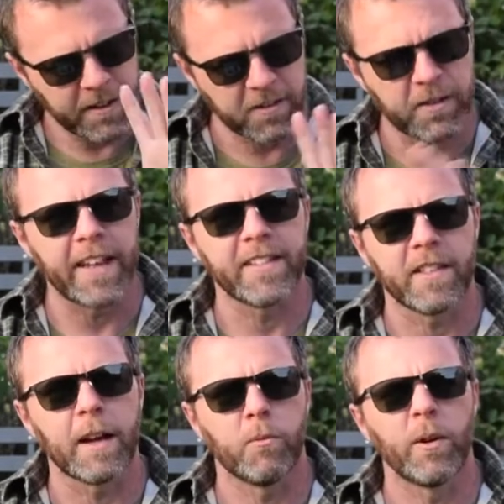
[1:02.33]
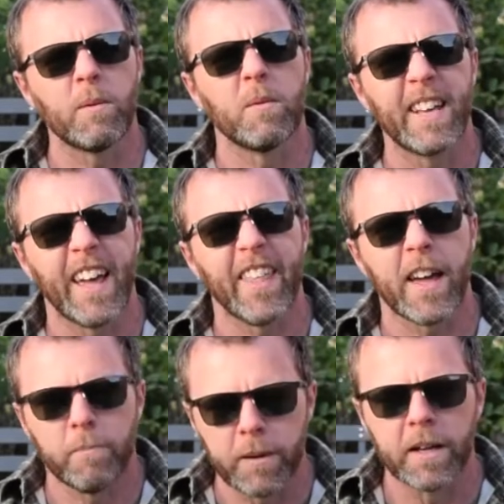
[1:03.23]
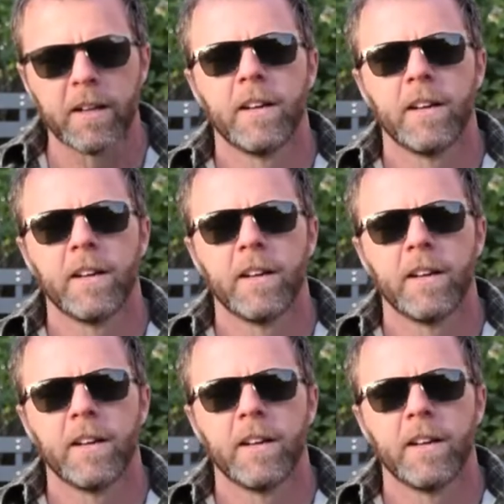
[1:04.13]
Let's get to that point when we get there, but